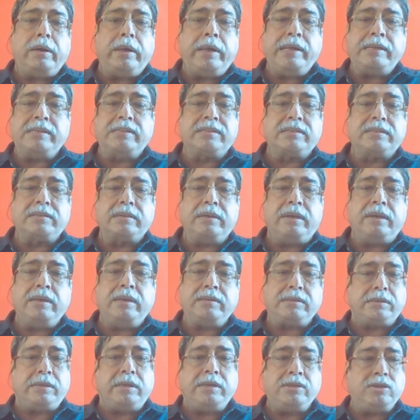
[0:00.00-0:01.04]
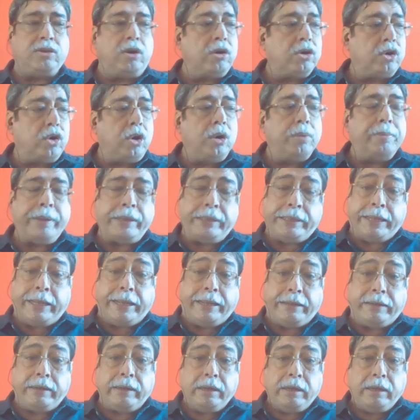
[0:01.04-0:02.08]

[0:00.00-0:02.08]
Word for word: is is is not going to be there,